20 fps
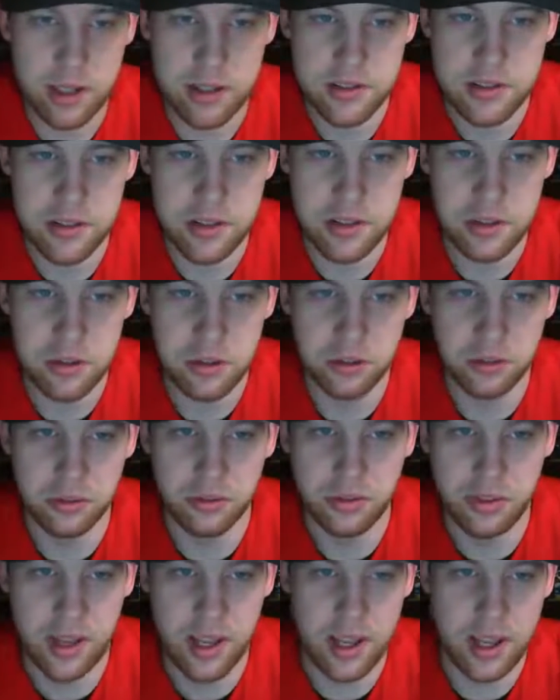it too,
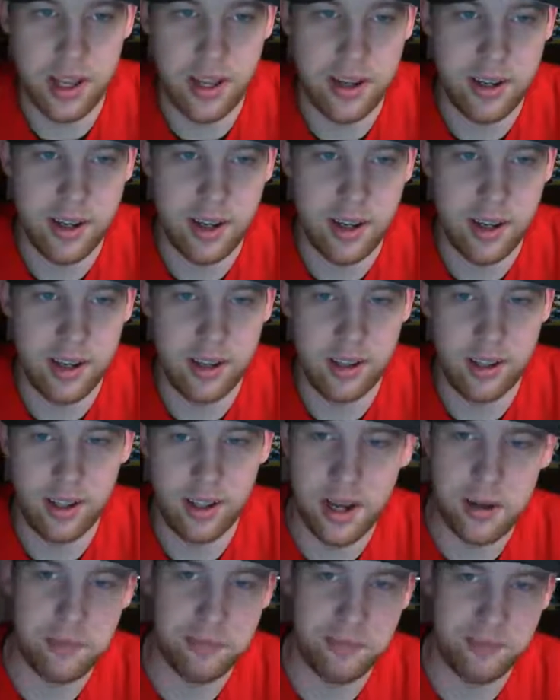and I'm
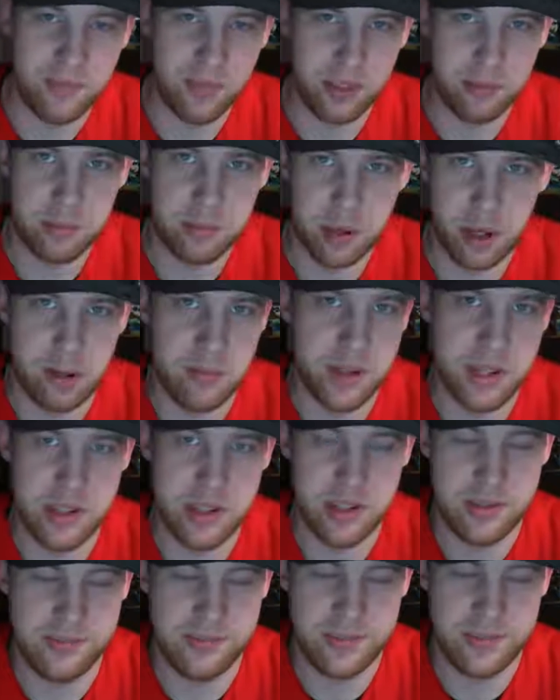pretty much the
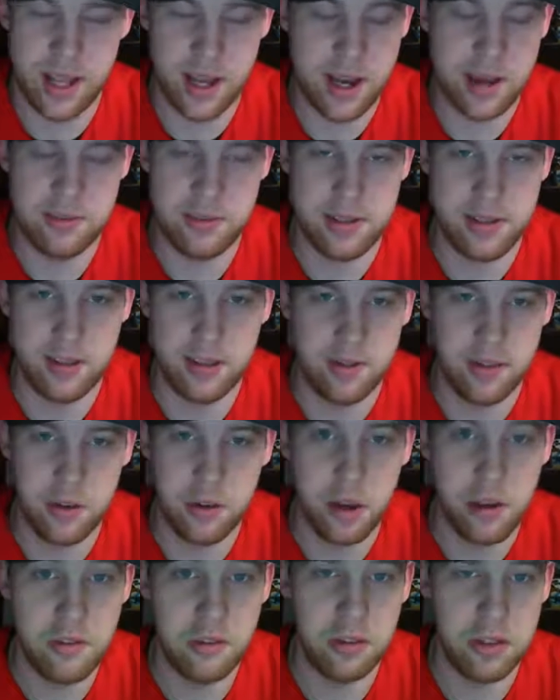opposite of you. I've only been
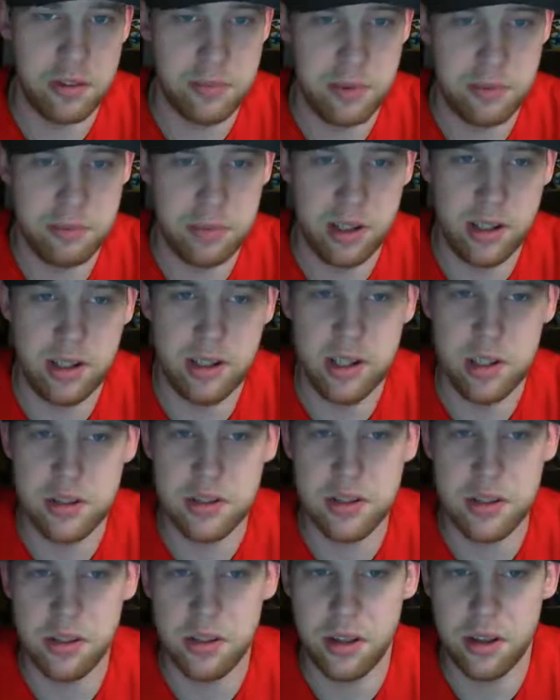playing it solo,
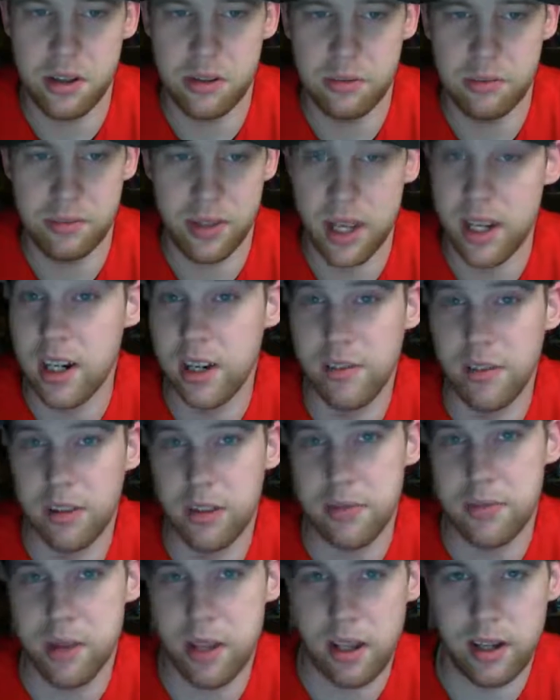and I've only played it
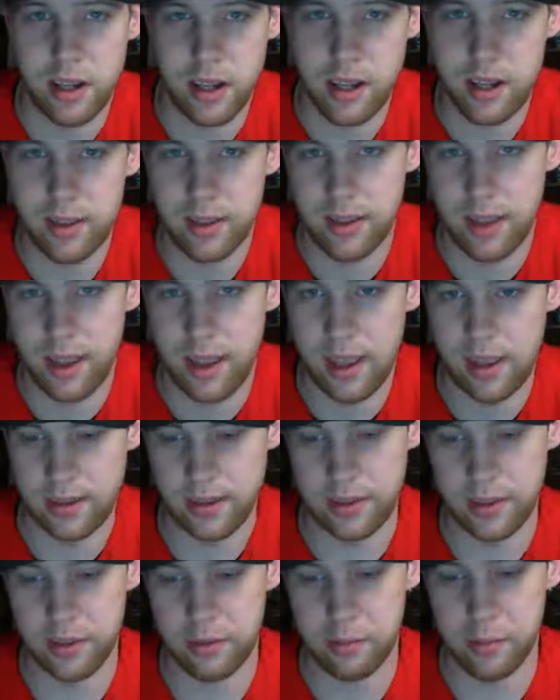in the handheld mode.
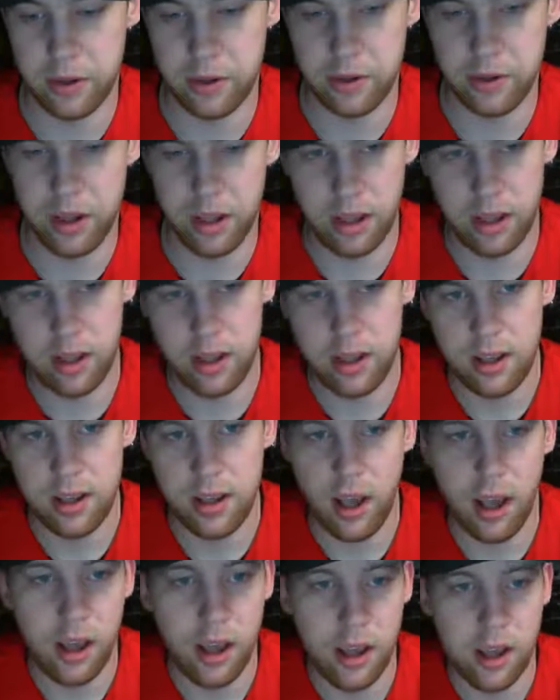I
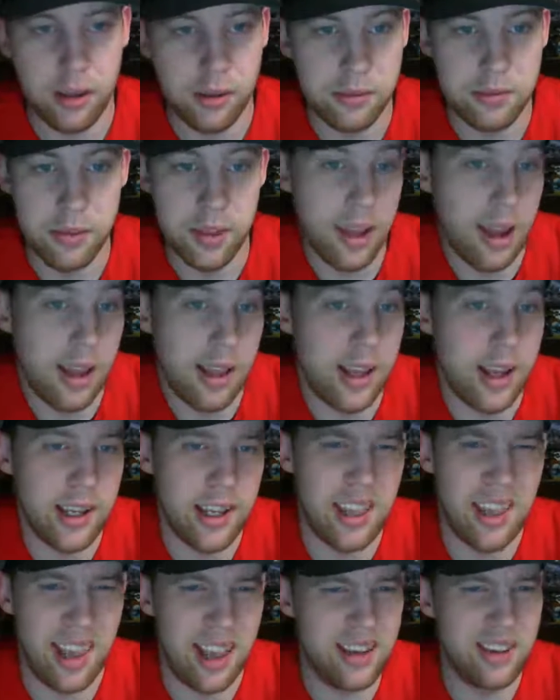like it. I don't
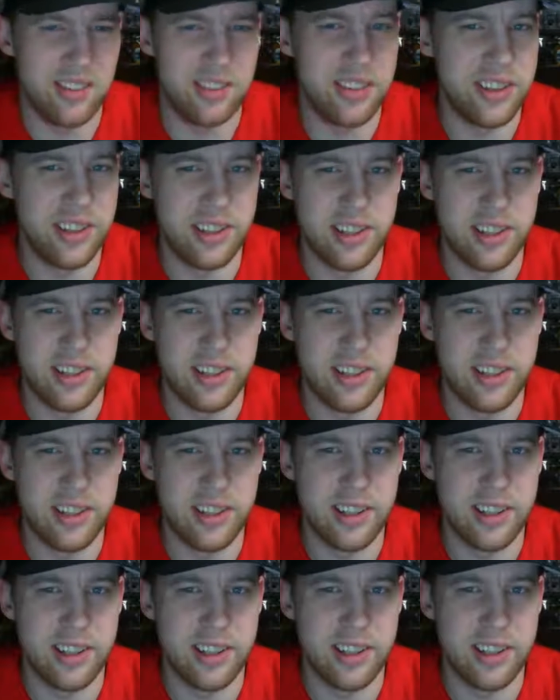think
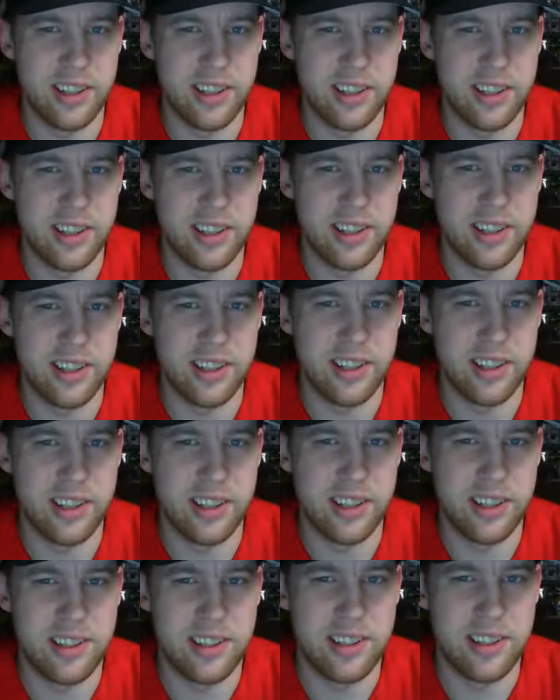it's fast paced at
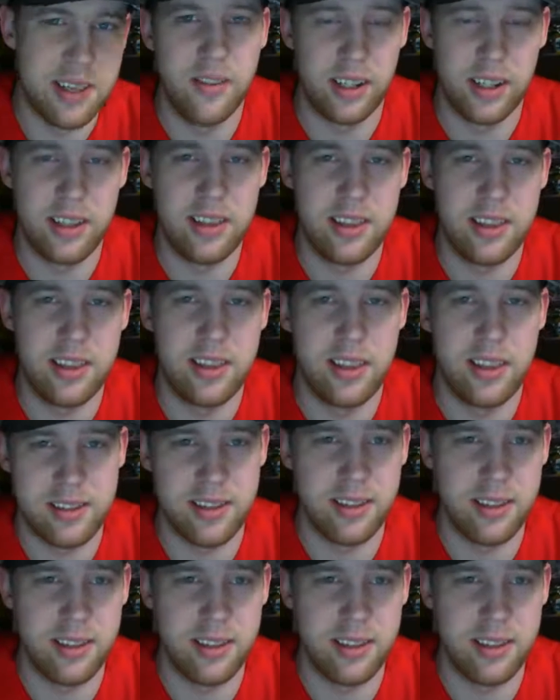all. In fact, I